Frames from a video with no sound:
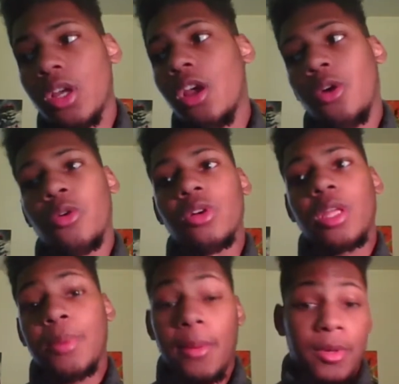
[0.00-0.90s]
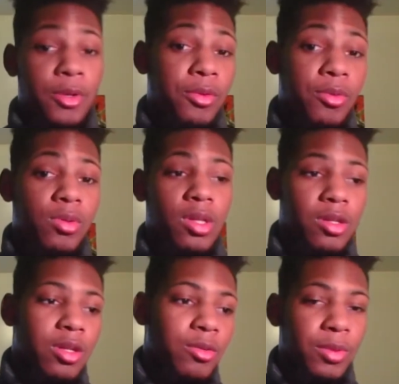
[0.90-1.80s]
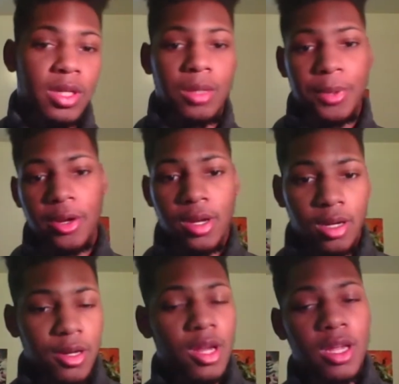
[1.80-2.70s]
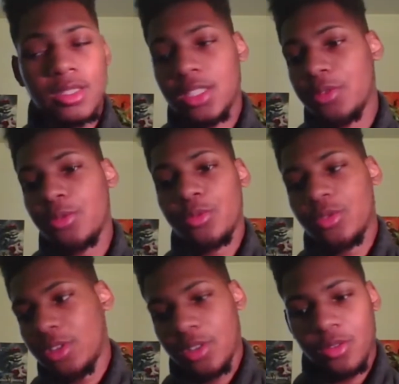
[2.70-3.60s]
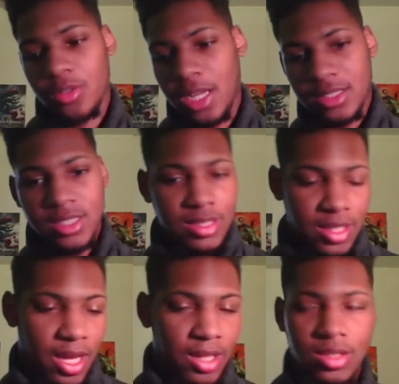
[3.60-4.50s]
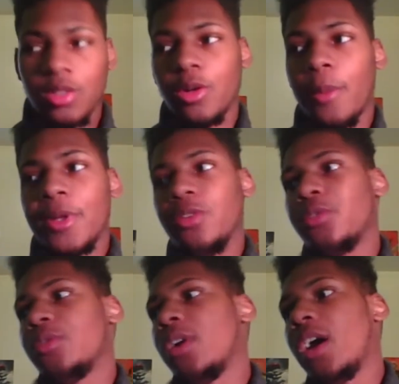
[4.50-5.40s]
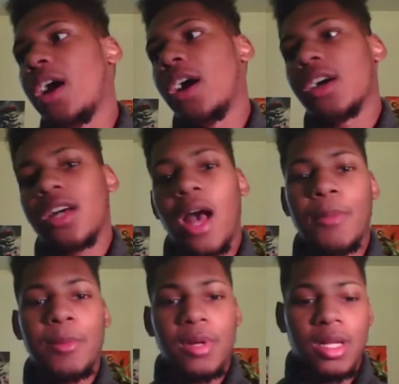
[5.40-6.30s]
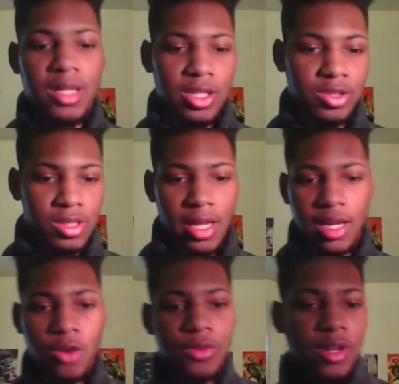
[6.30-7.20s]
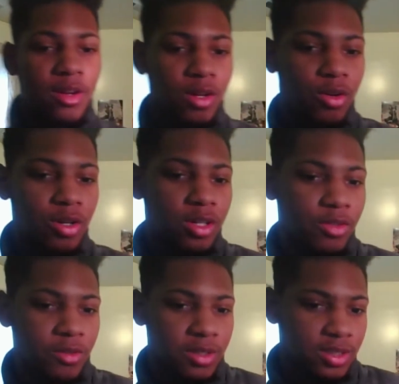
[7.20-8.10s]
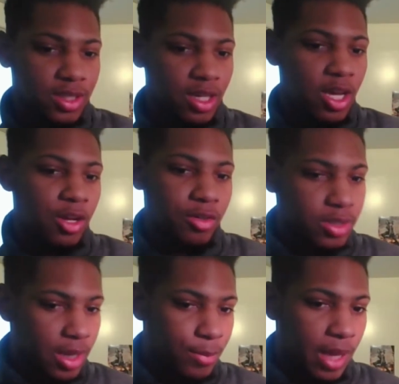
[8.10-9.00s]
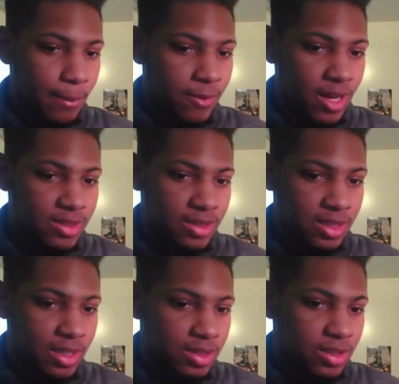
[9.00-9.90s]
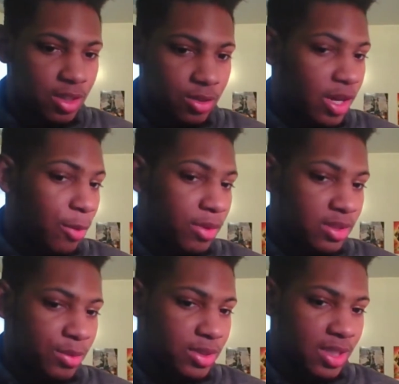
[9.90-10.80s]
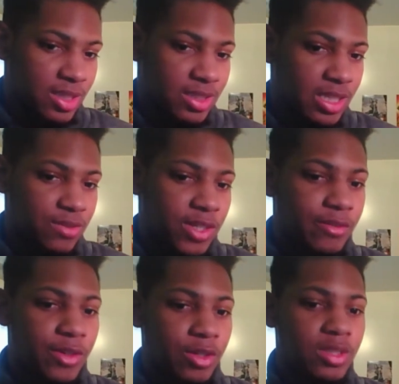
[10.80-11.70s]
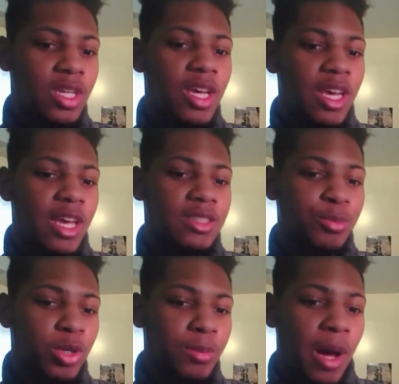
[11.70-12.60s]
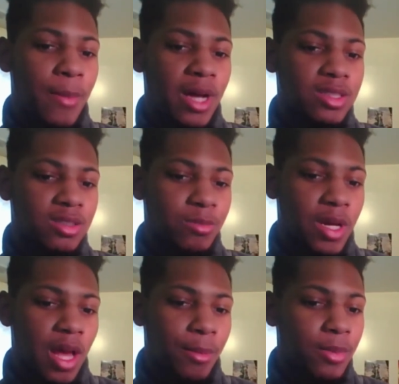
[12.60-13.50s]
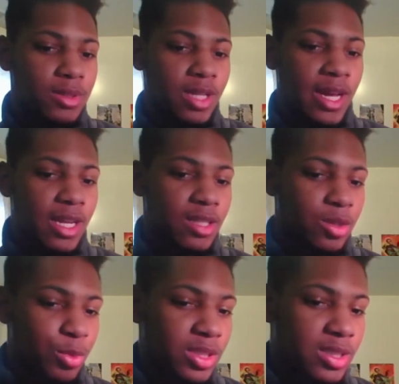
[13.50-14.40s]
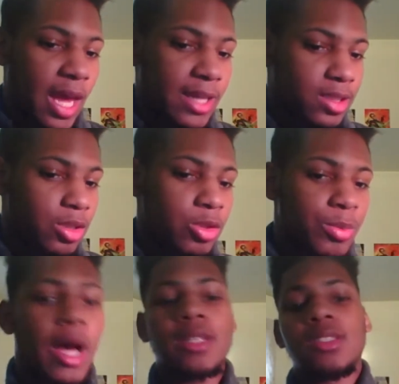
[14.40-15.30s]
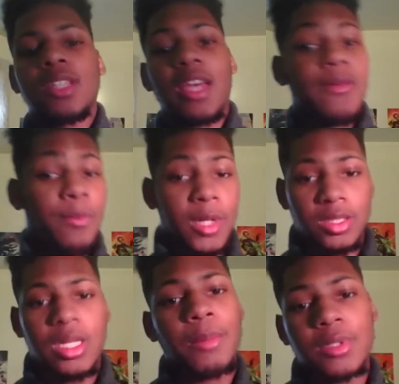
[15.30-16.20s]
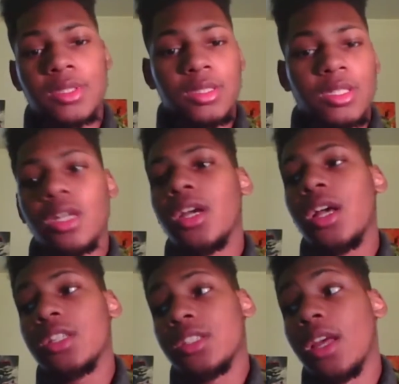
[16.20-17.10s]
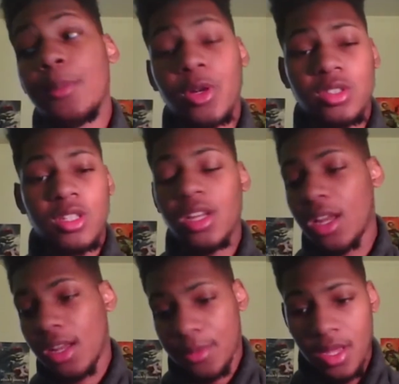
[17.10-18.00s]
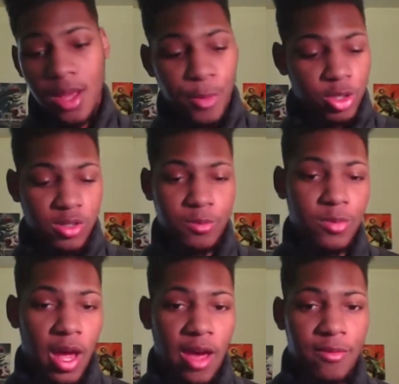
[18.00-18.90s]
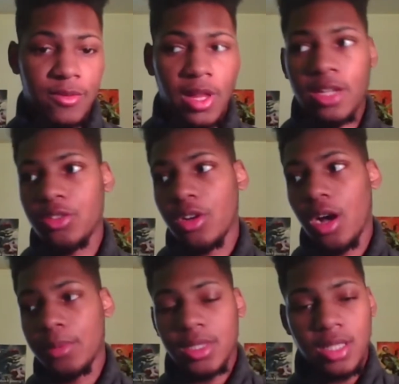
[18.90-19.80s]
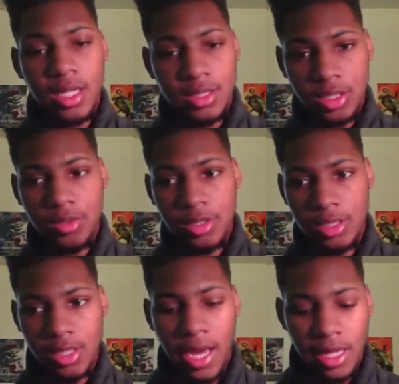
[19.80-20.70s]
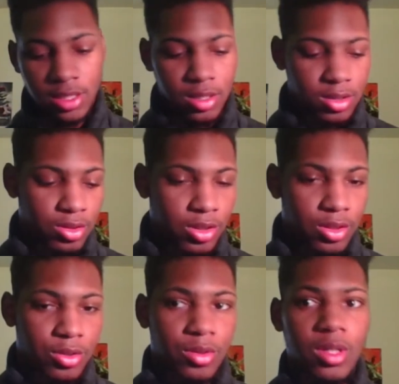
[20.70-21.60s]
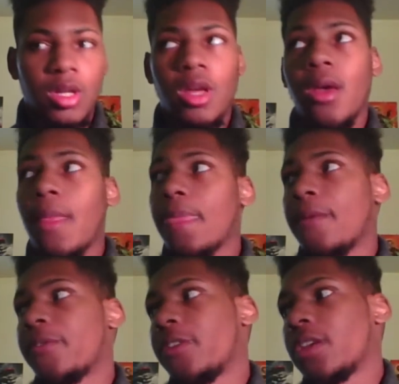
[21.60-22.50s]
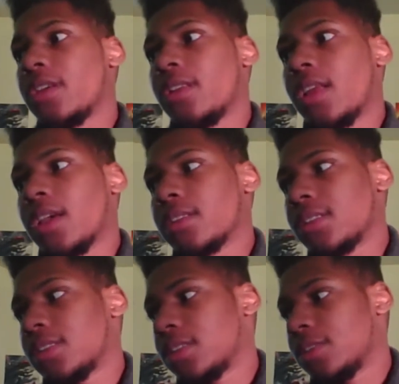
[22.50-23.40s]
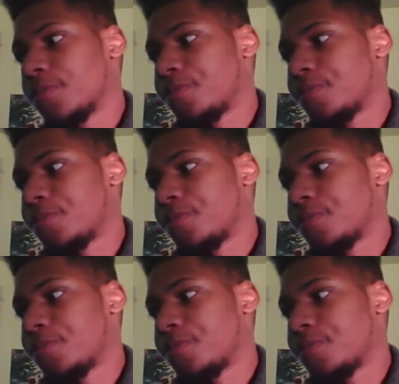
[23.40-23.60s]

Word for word: or they probably do and you know we can compare and see who you know likes this and that. So I'm gonna do a comic book collection. Like over there in the corner you can see you see that black box that says you can't really see what it says. It says Venomverse. It's one of my boxes on my comic books and I got three stacks of those boxes and I have a bunch of comics in there and most uh, most of them I have like you know up to date series. I got the you know the freaking like let's see